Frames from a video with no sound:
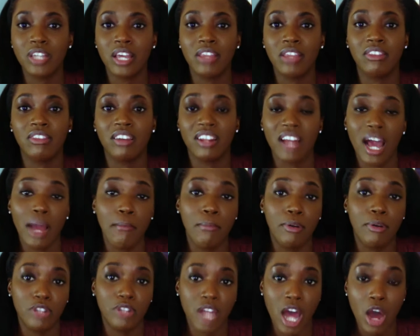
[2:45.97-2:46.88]
and then I
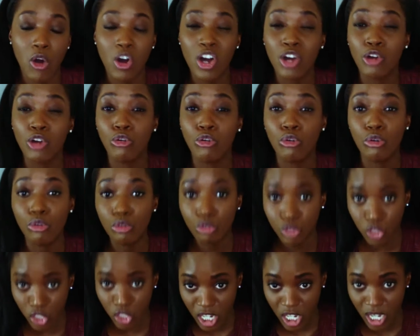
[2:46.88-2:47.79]
built out a Google
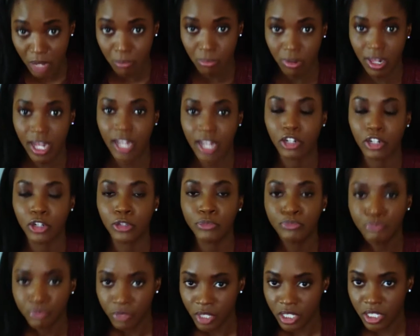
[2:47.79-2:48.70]
Sheet planner
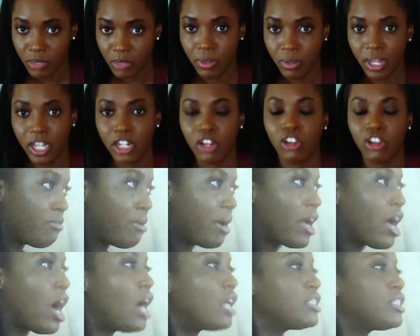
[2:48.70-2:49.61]
to plan of
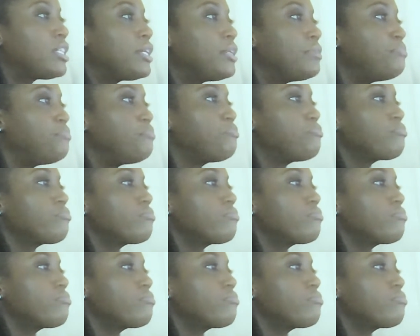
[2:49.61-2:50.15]
my content.